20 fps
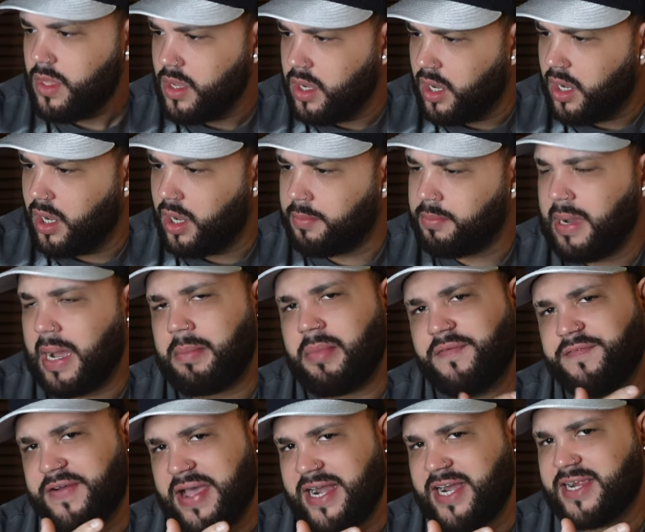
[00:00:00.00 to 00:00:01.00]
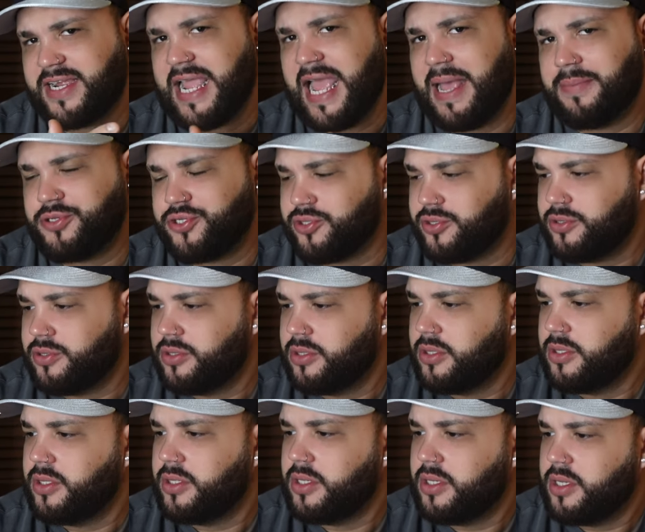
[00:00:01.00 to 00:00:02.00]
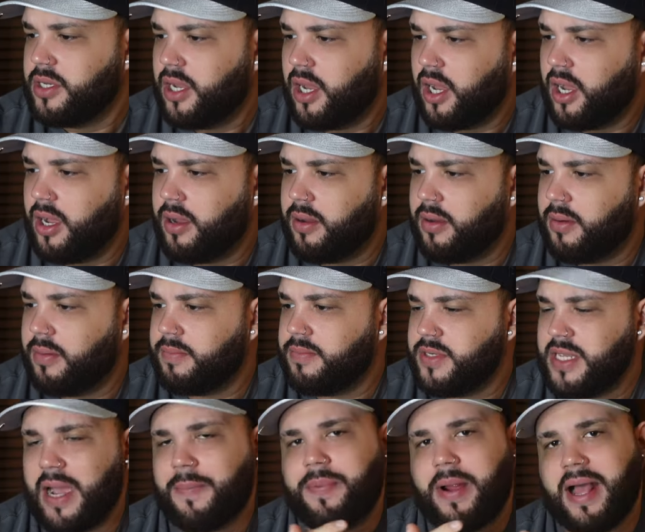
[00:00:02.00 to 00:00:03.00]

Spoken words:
I'm a fan of capsule. Y'all